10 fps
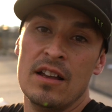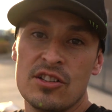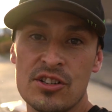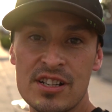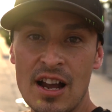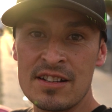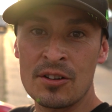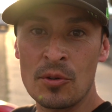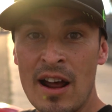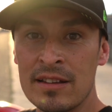So just got
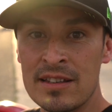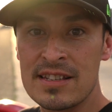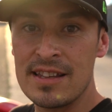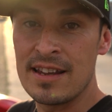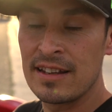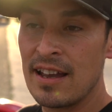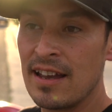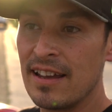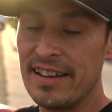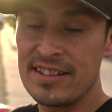done riding this thing.
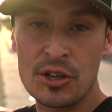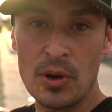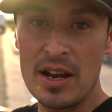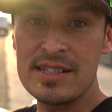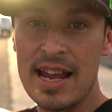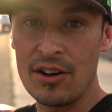It's crazy